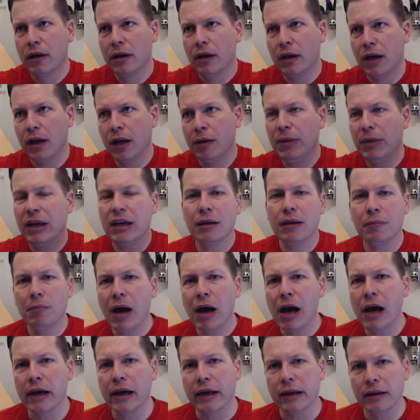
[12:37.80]
and make it
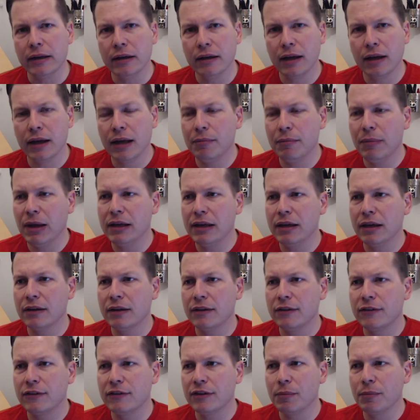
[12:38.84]
mine, and make
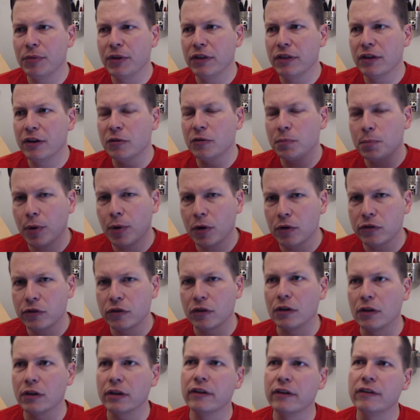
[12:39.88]
it something that is
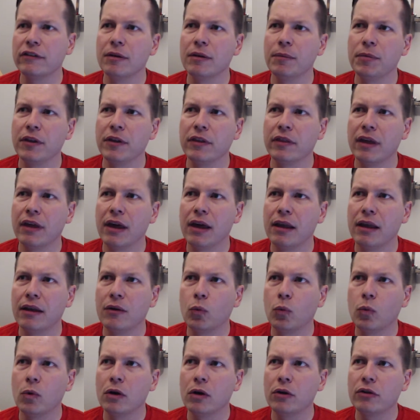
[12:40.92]
personal and something
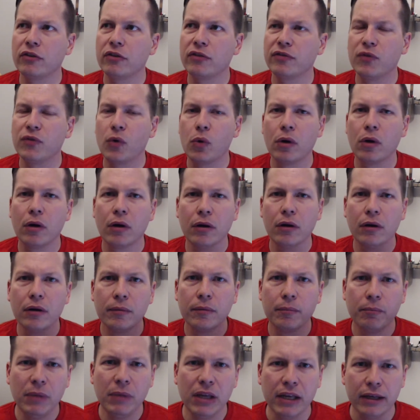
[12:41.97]
that works
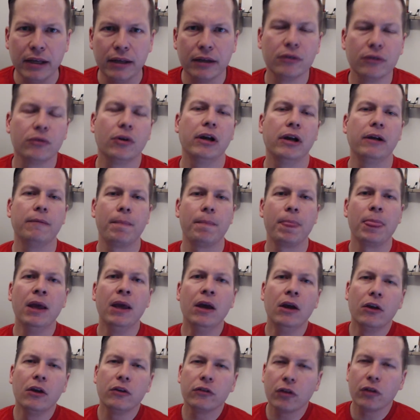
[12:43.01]
for me, right?
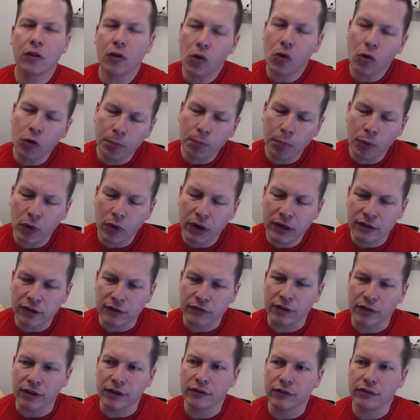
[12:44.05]
So the whole point
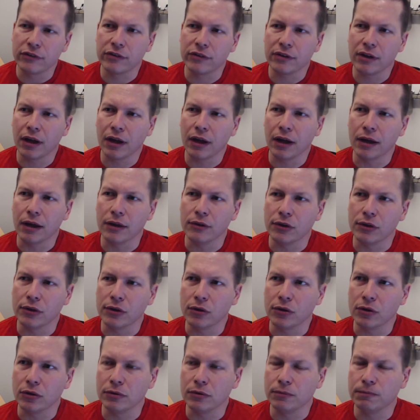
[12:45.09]
of this
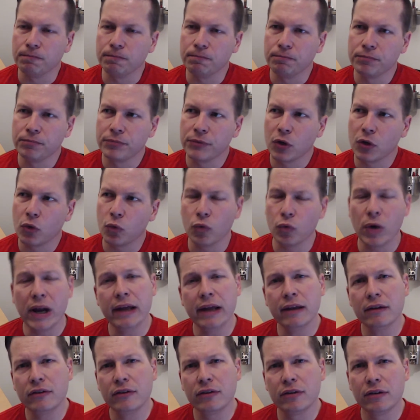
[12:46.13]
little
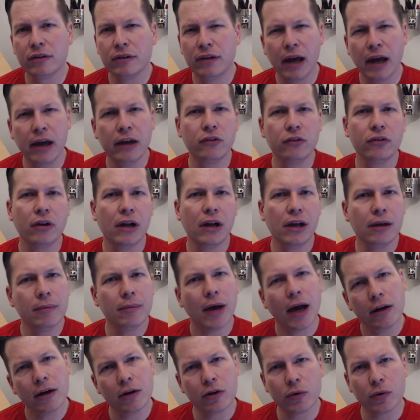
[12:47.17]
rant, diatribe,
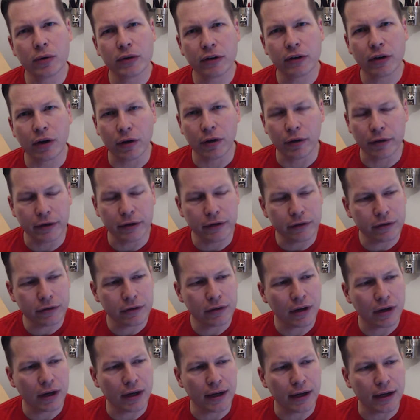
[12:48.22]
I don't know what to call these,
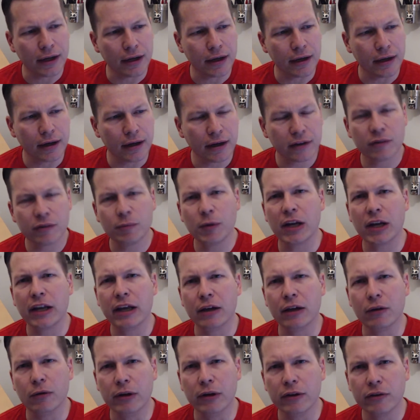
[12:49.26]
because I'm not
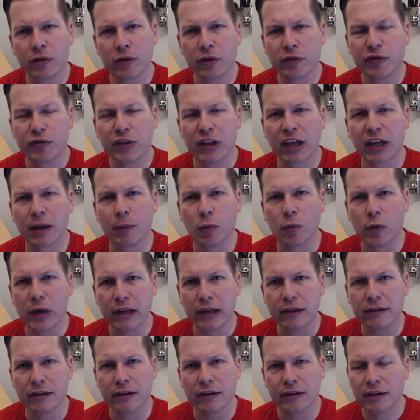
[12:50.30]
angry, so don't feel like I'm
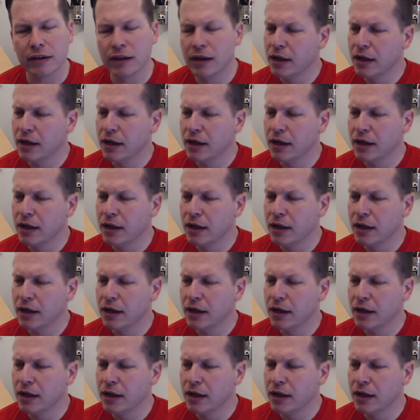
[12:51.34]
ranting.